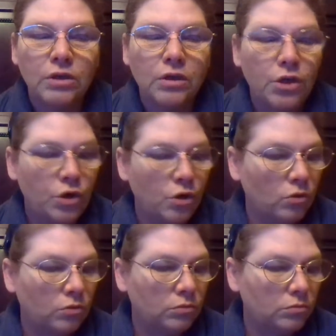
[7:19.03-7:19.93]

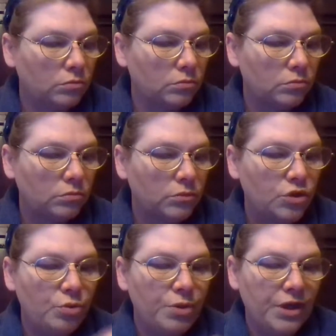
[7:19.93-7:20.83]

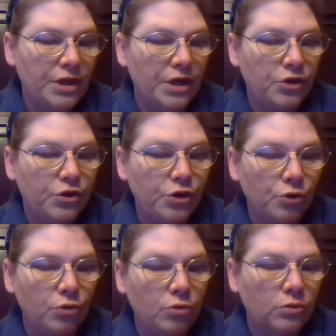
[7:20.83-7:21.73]
do what they need to do.